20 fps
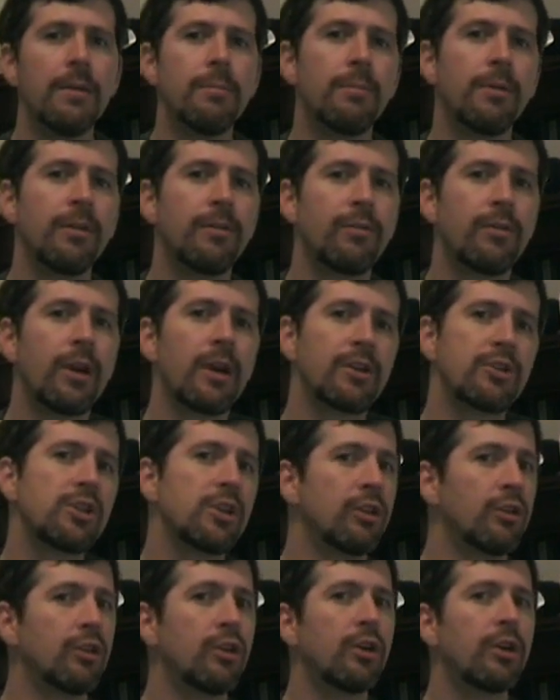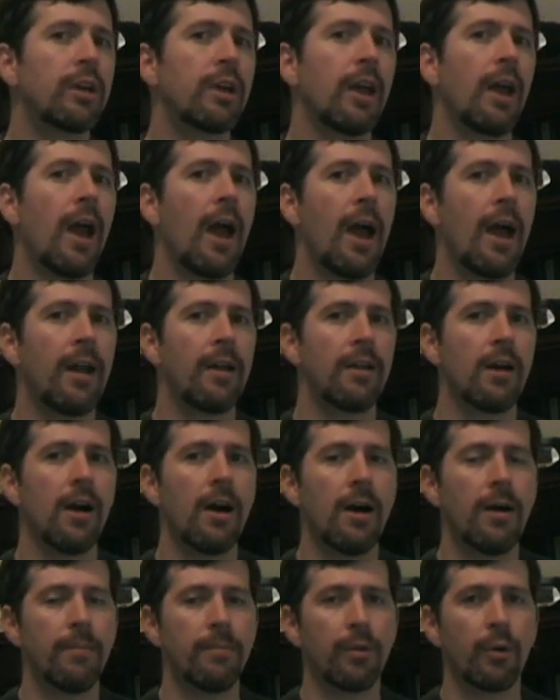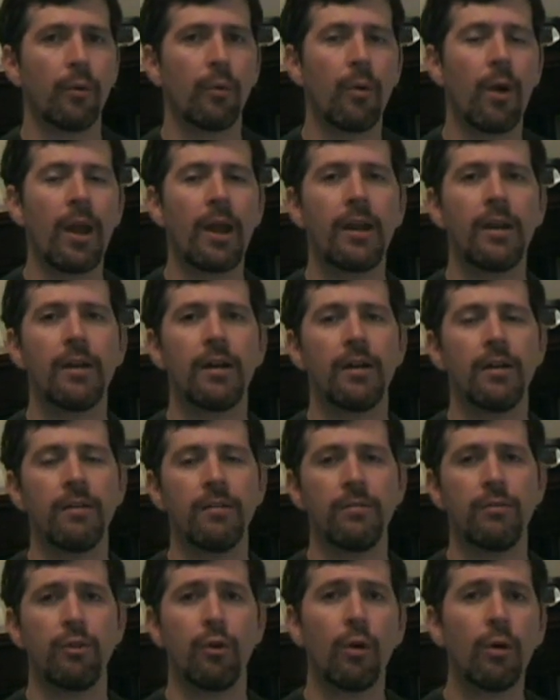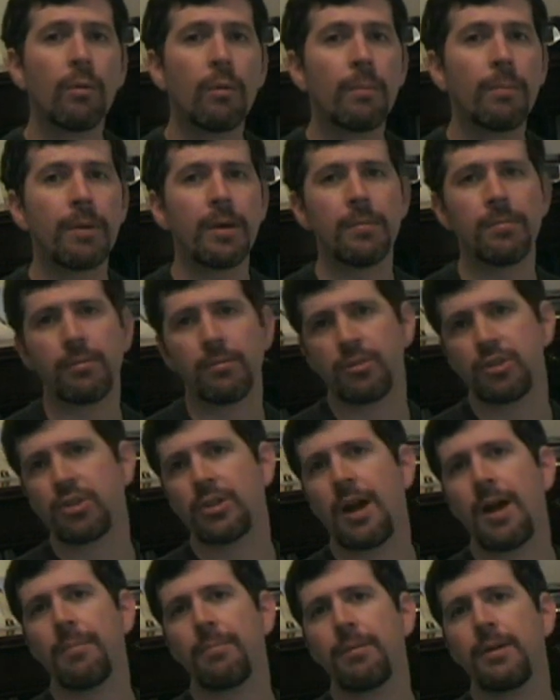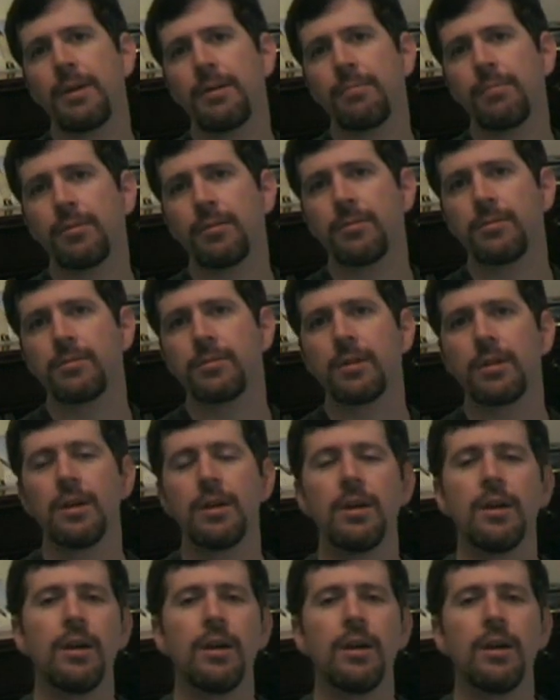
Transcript: But if you actually look at um, the rate of normal people, shopkeepers,